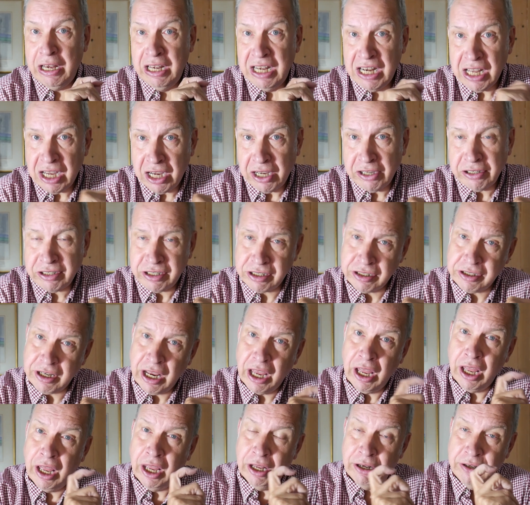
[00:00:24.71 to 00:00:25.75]
last
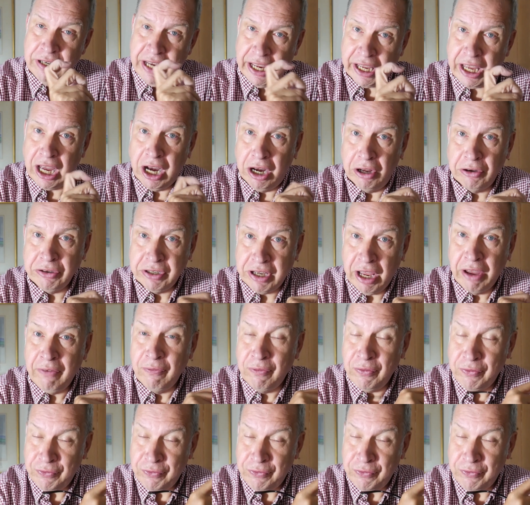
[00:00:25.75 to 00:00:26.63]
Nikon